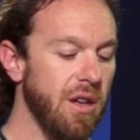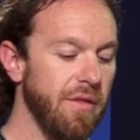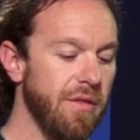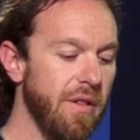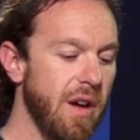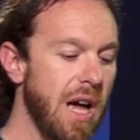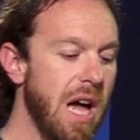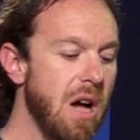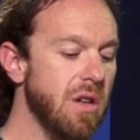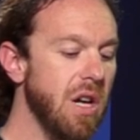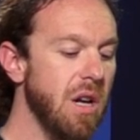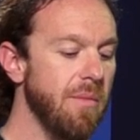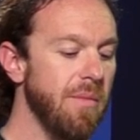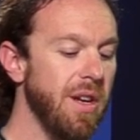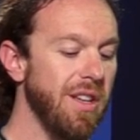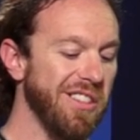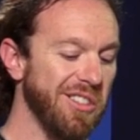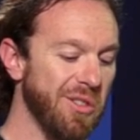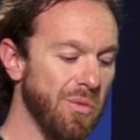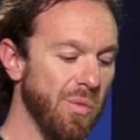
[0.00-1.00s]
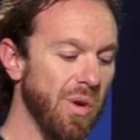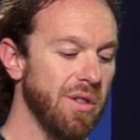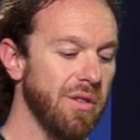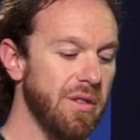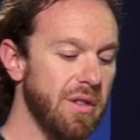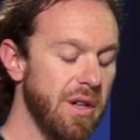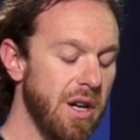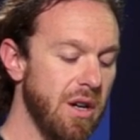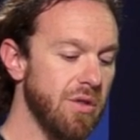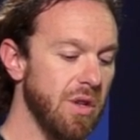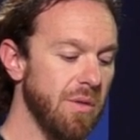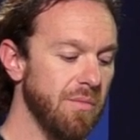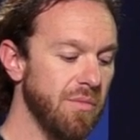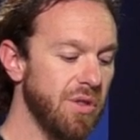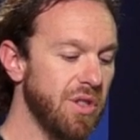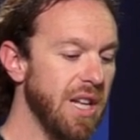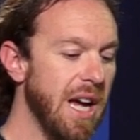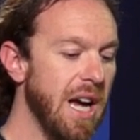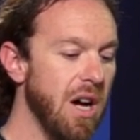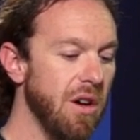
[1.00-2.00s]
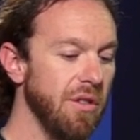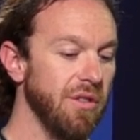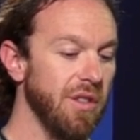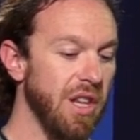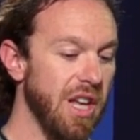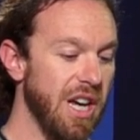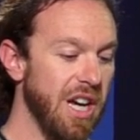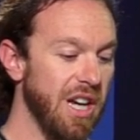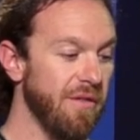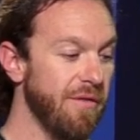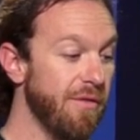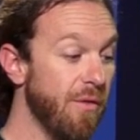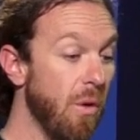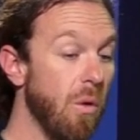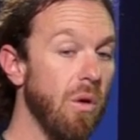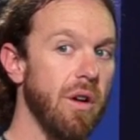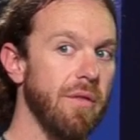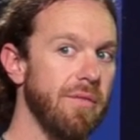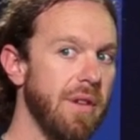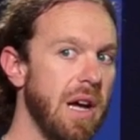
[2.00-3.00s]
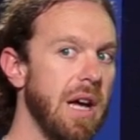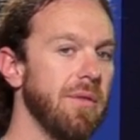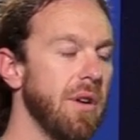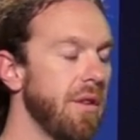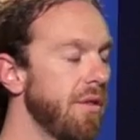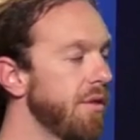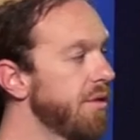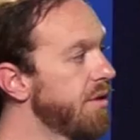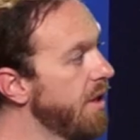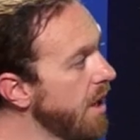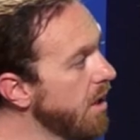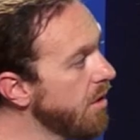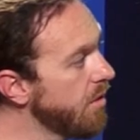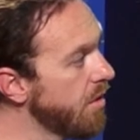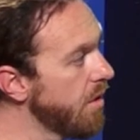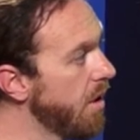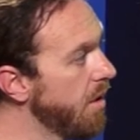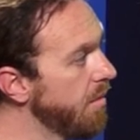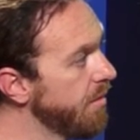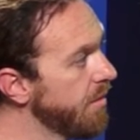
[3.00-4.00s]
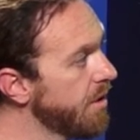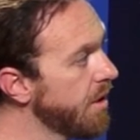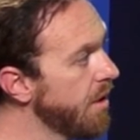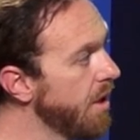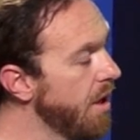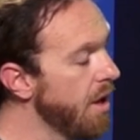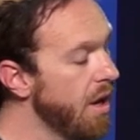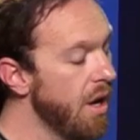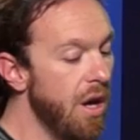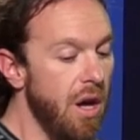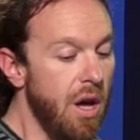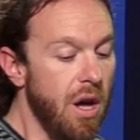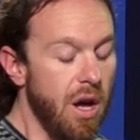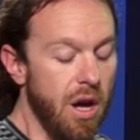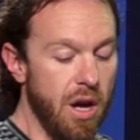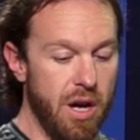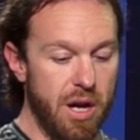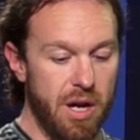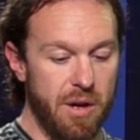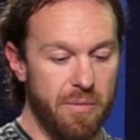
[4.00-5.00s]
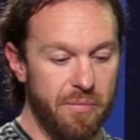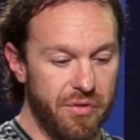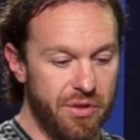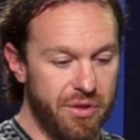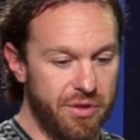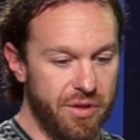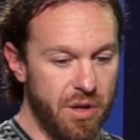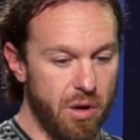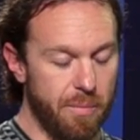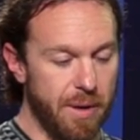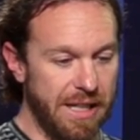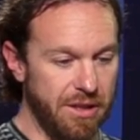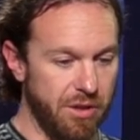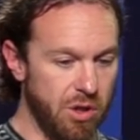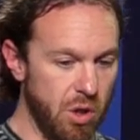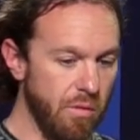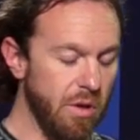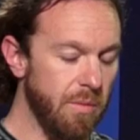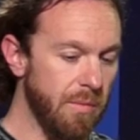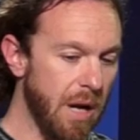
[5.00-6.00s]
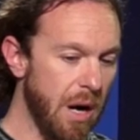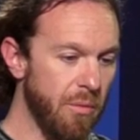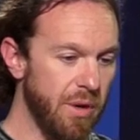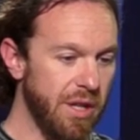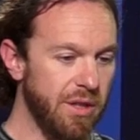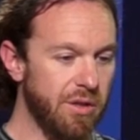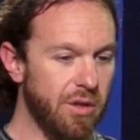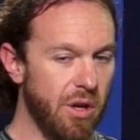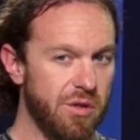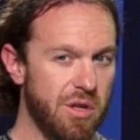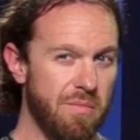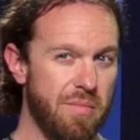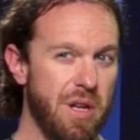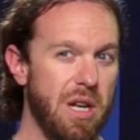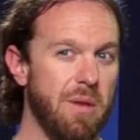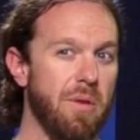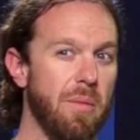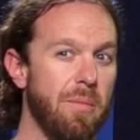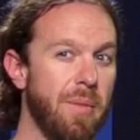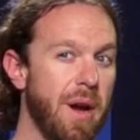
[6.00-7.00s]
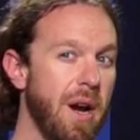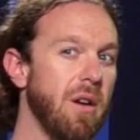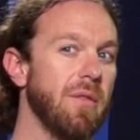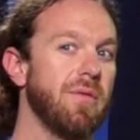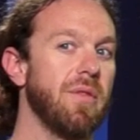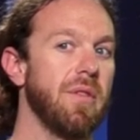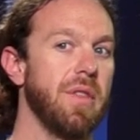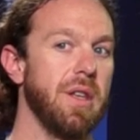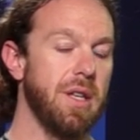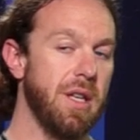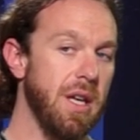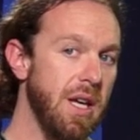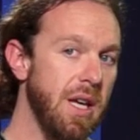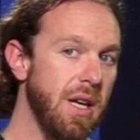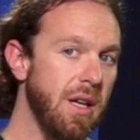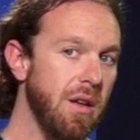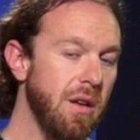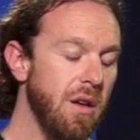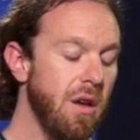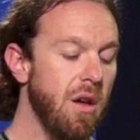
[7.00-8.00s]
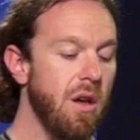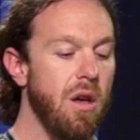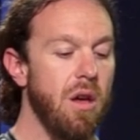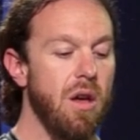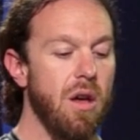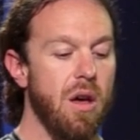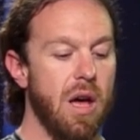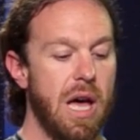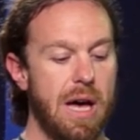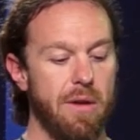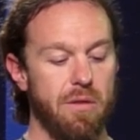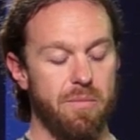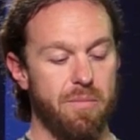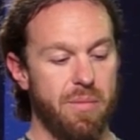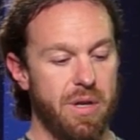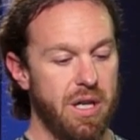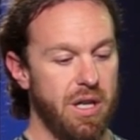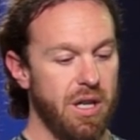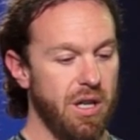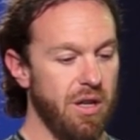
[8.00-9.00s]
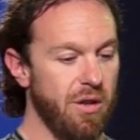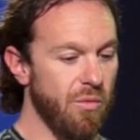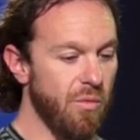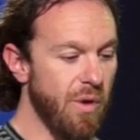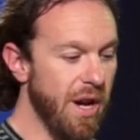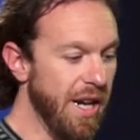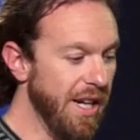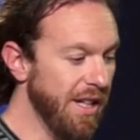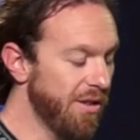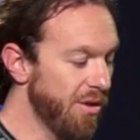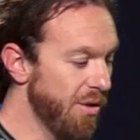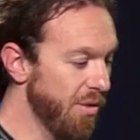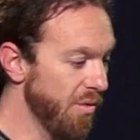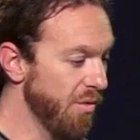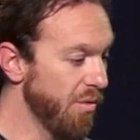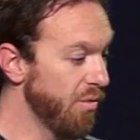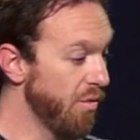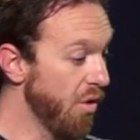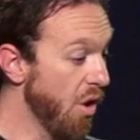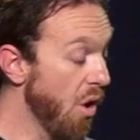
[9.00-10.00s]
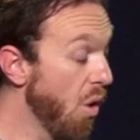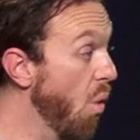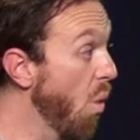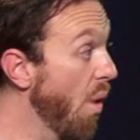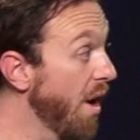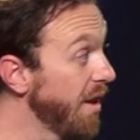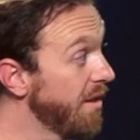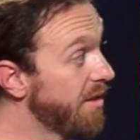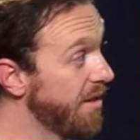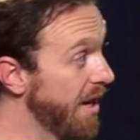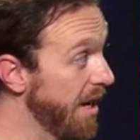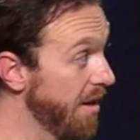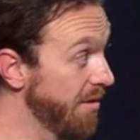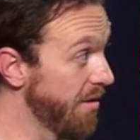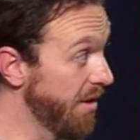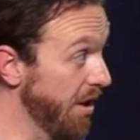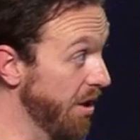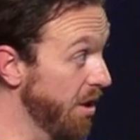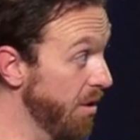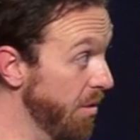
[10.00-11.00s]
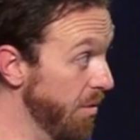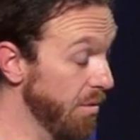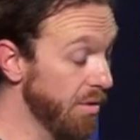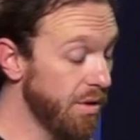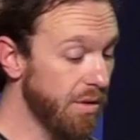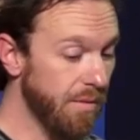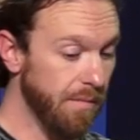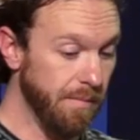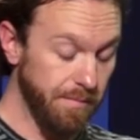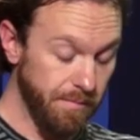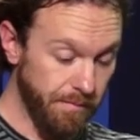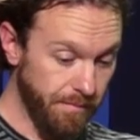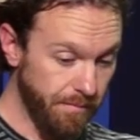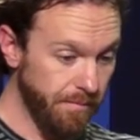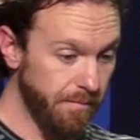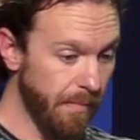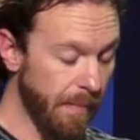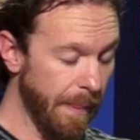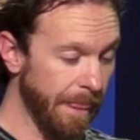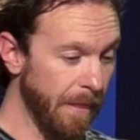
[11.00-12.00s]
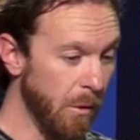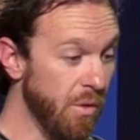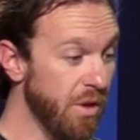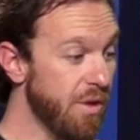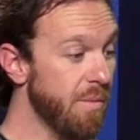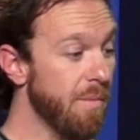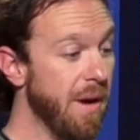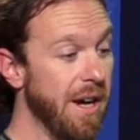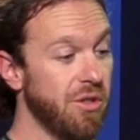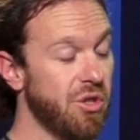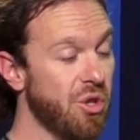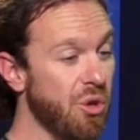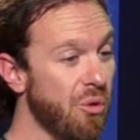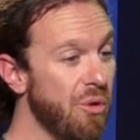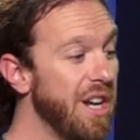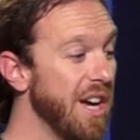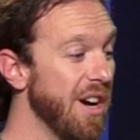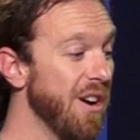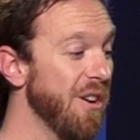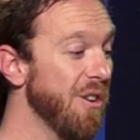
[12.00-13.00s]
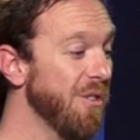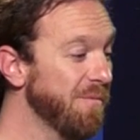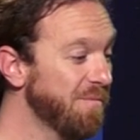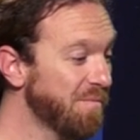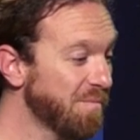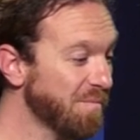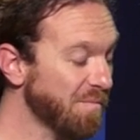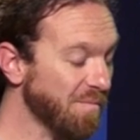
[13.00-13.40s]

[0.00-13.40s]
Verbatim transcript: of how can I make this one snare drum sound like four or five other snare drums. Mm -hmm. um, so by doing my research and being prepared for the gig, I would be ready to know what sounds to use. With my trio,